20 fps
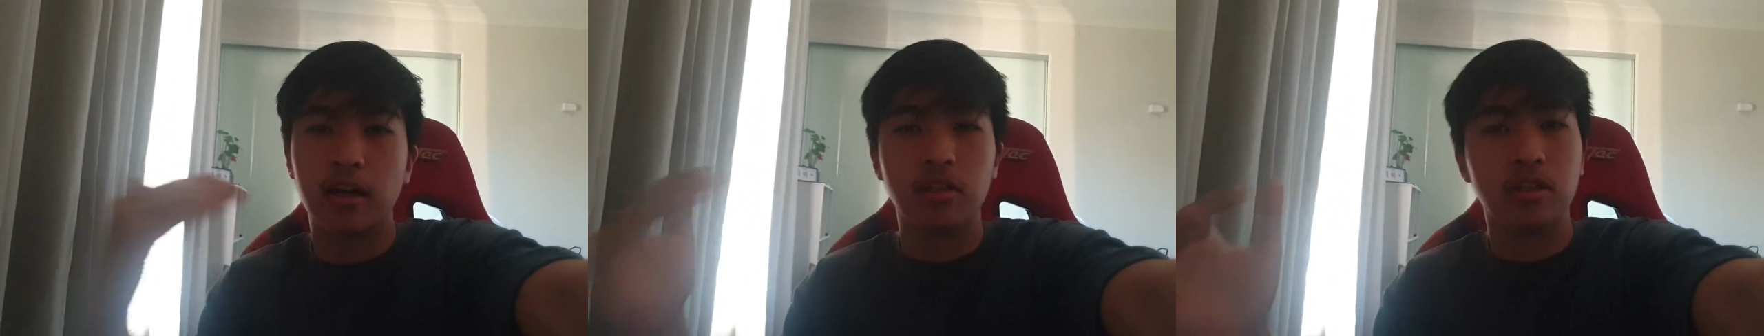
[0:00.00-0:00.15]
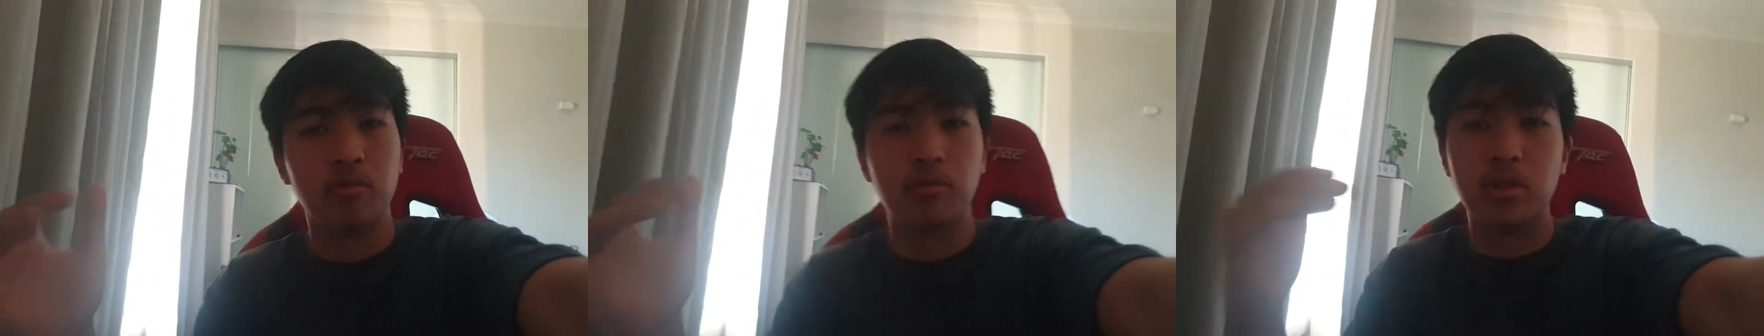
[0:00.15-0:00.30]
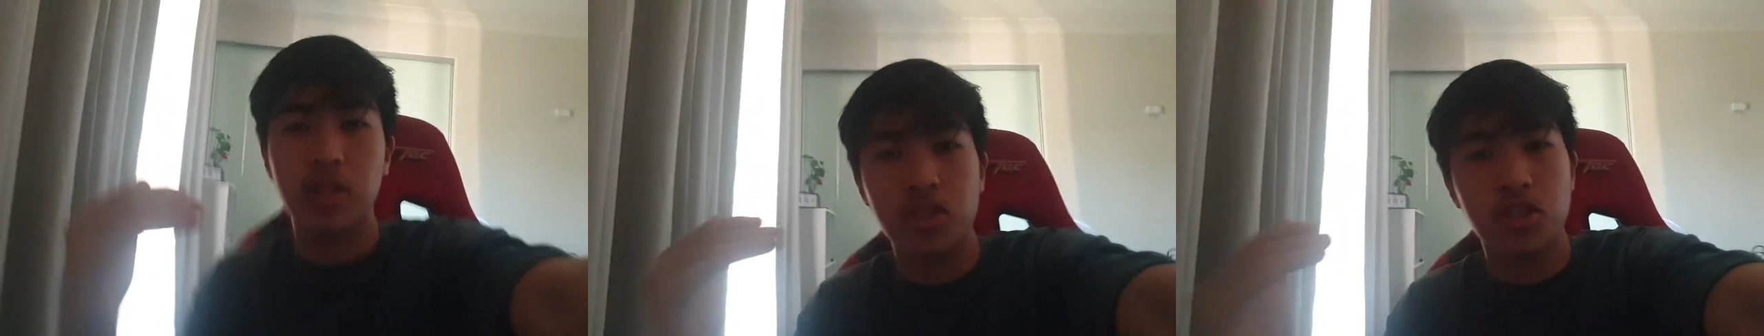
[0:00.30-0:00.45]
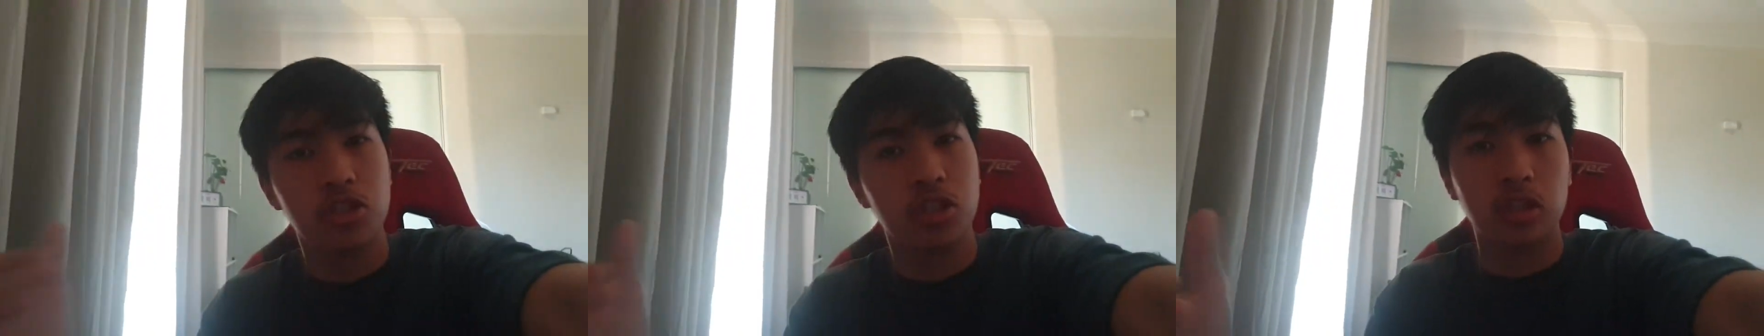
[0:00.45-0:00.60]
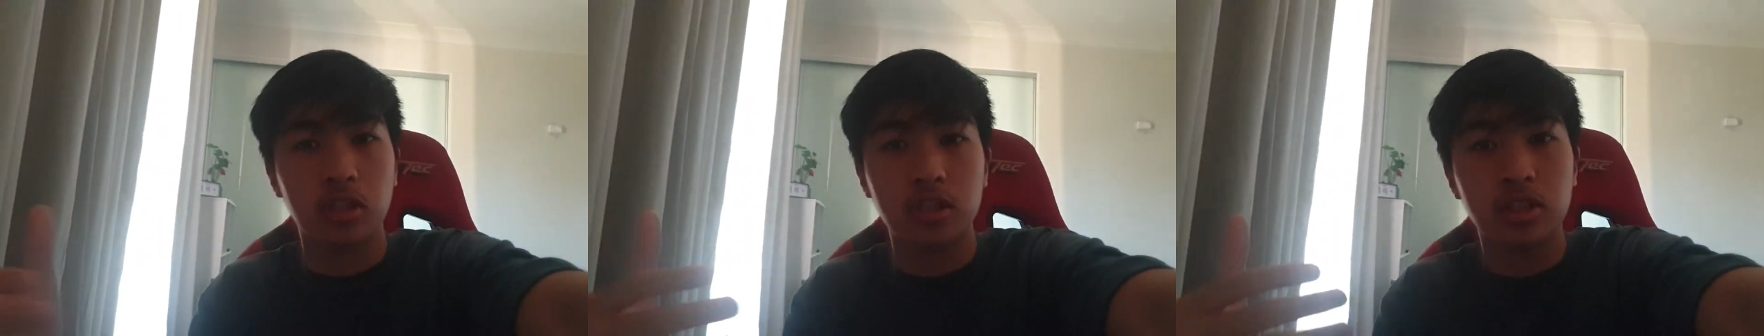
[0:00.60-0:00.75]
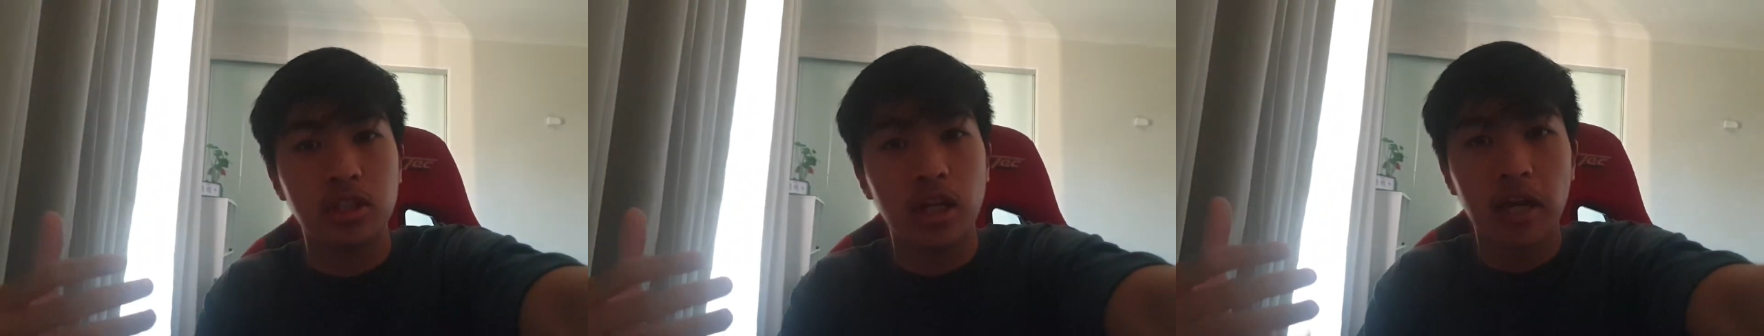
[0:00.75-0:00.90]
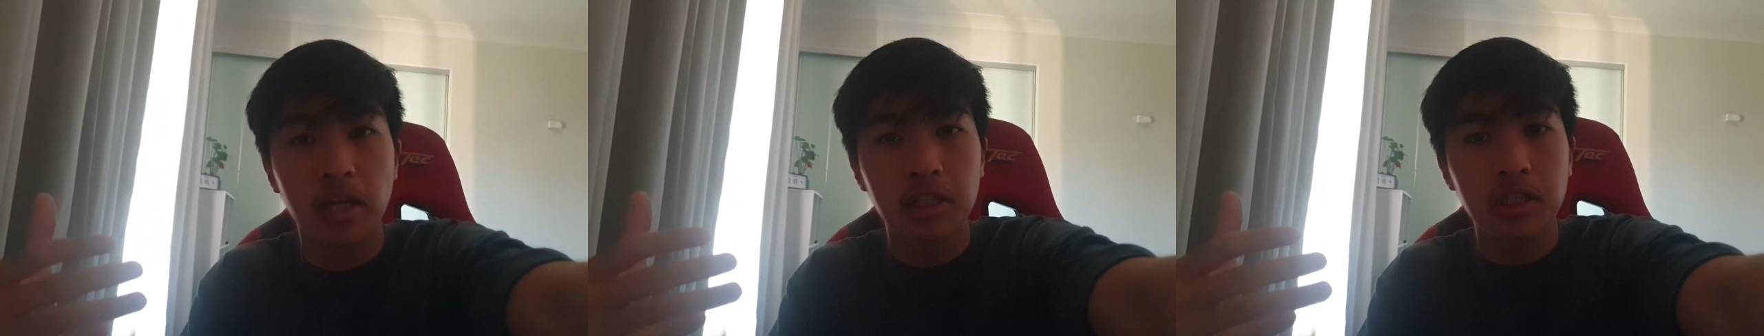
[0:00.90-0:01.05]
to reach
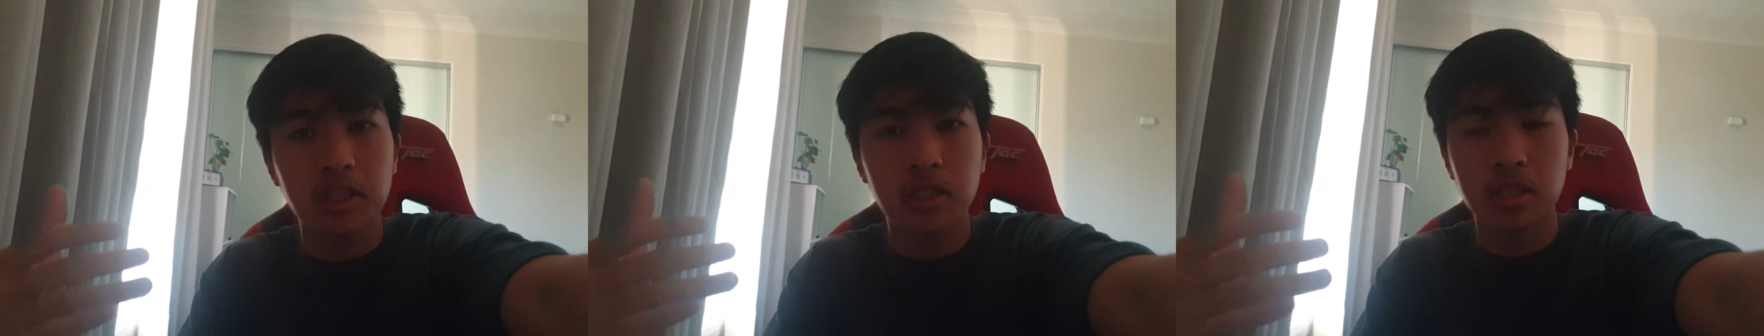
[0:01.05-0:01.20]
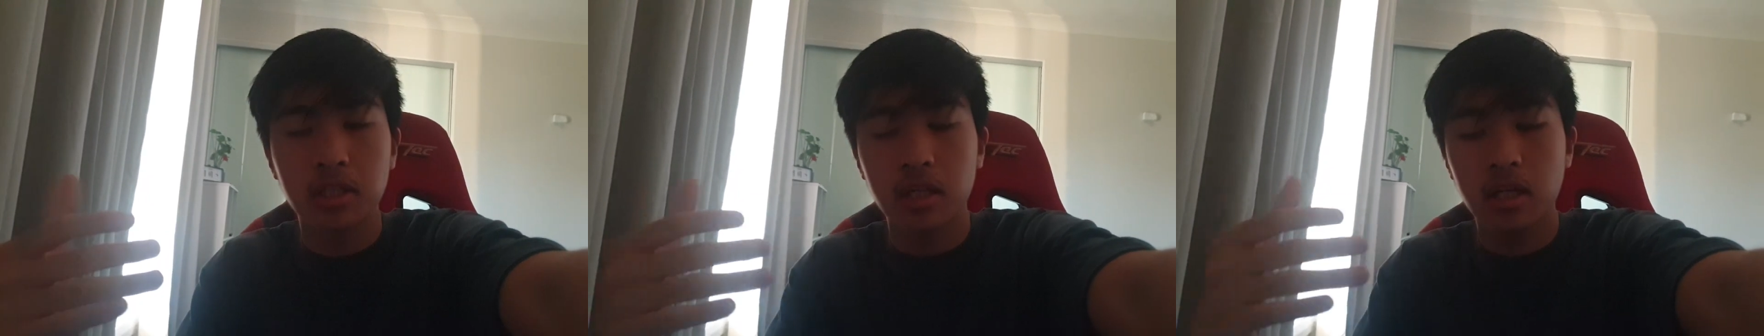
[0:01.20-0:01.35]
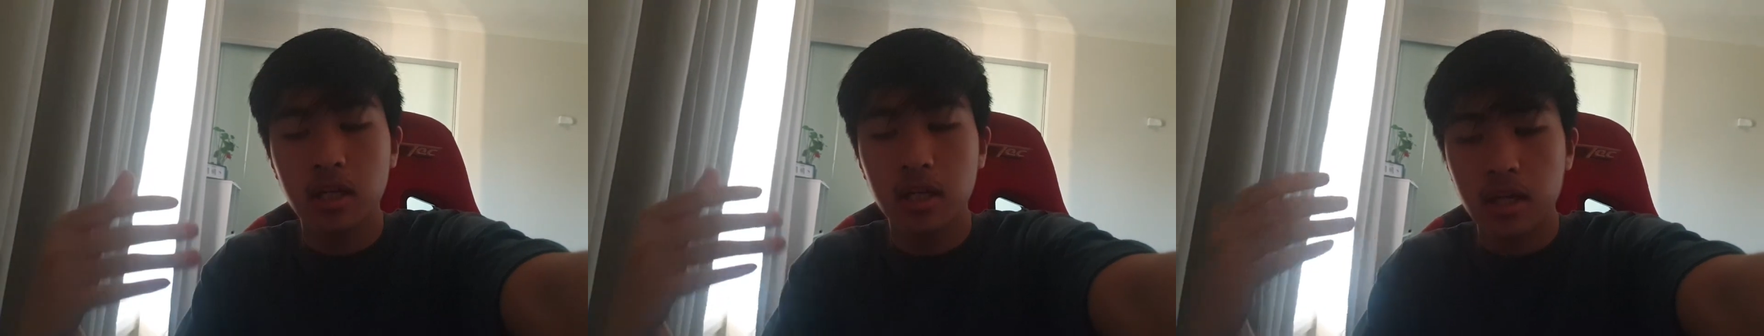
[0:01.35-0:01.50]
success.